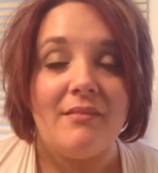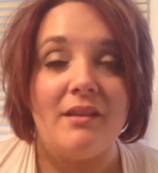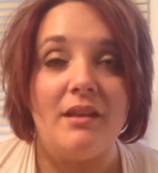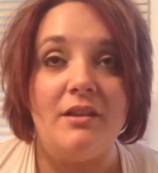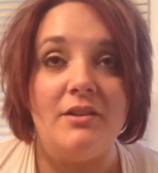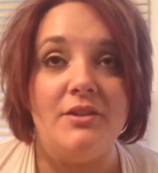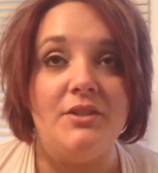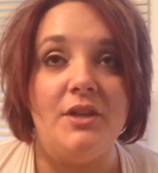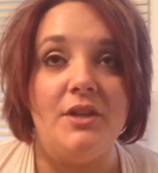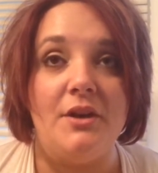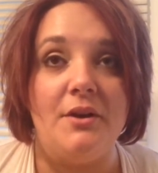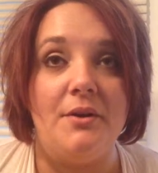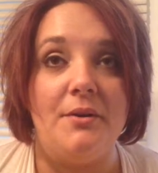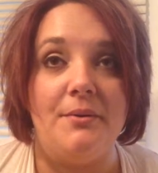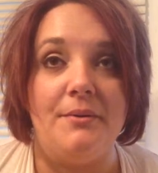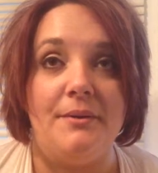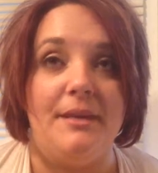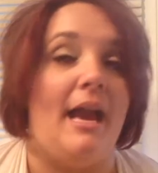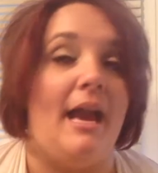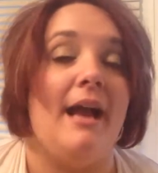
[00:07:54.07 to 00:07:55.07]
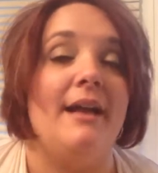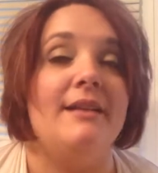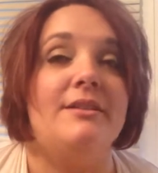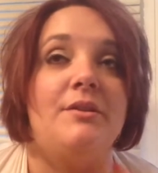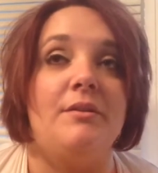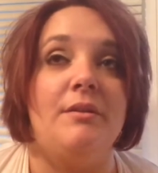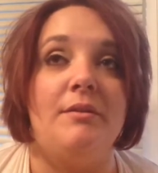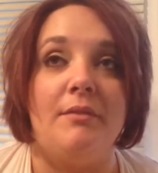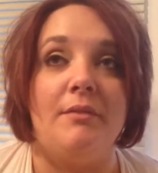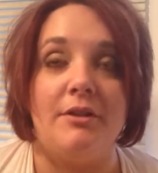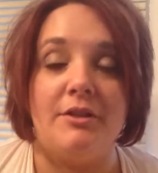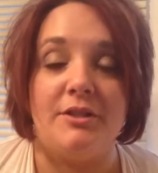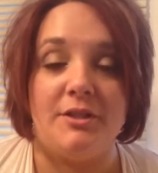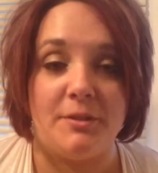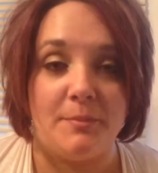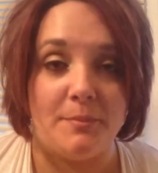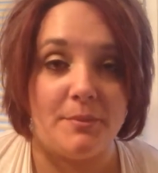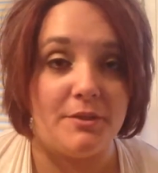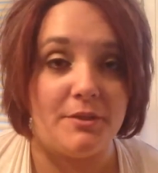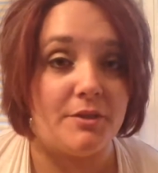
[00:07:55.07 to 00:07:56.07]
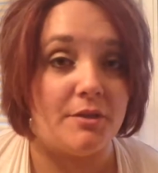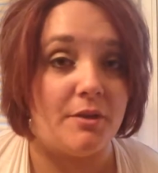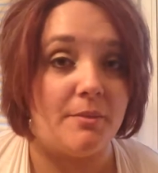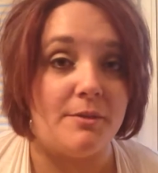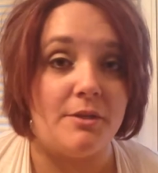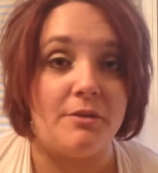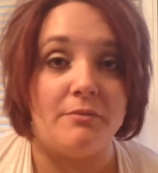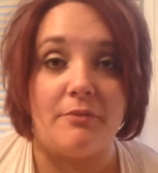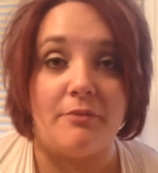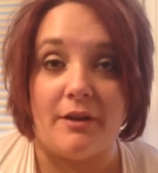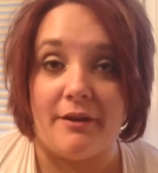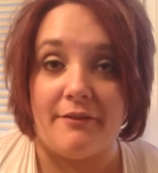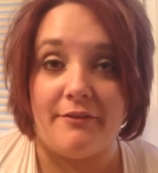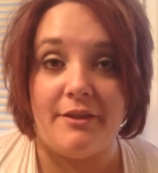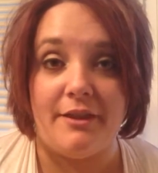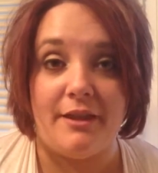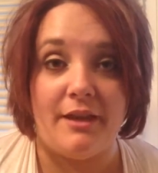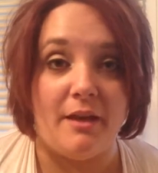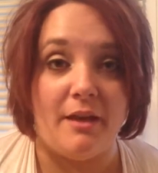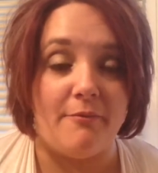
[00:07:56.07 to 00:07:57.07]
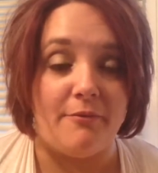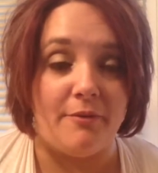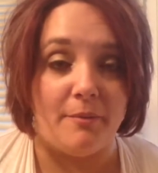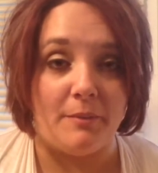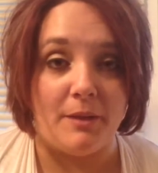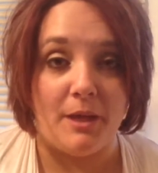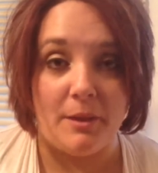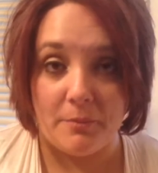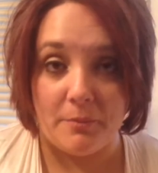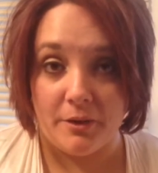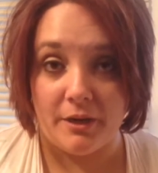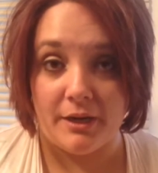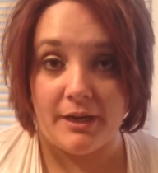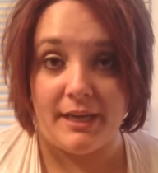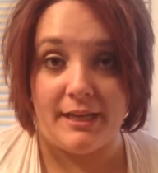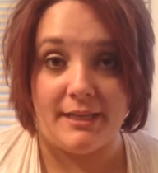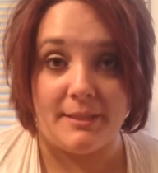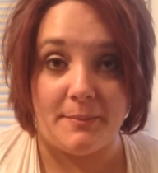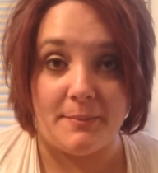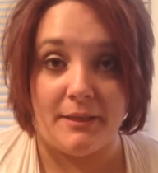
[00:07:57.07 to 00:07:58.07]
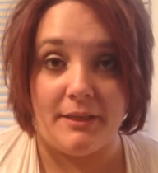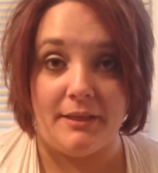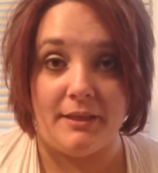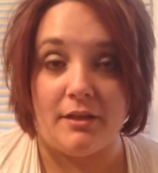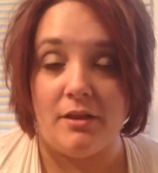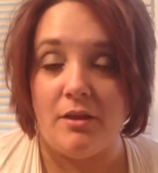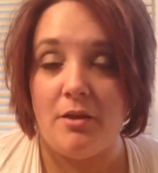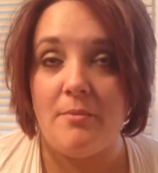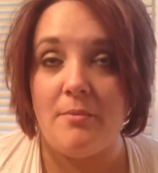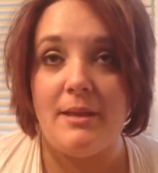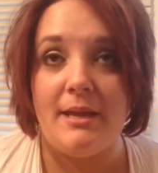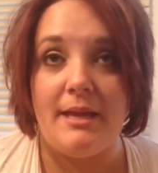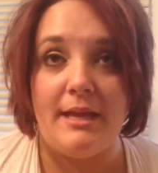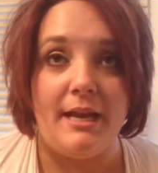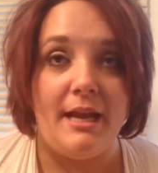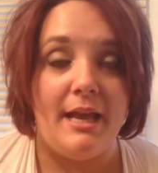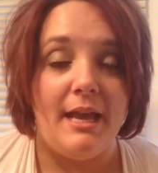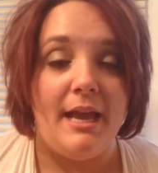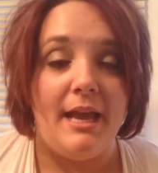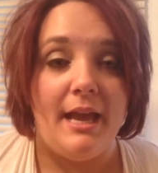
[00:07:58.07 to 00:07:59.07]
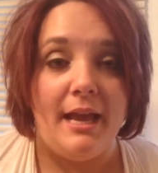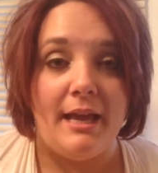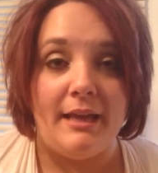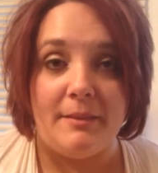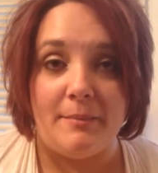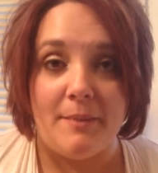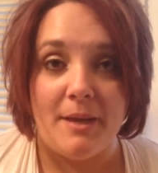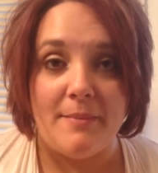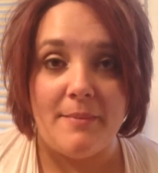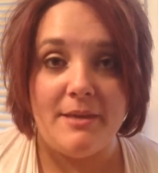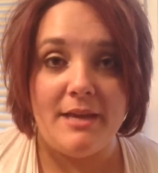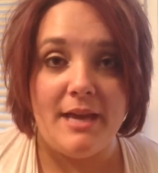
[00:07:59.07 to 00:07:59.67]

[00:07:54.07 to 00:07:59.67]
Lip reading: So he wrote us a prescription, wrote everything up for blood work, explained the Clomid and the baby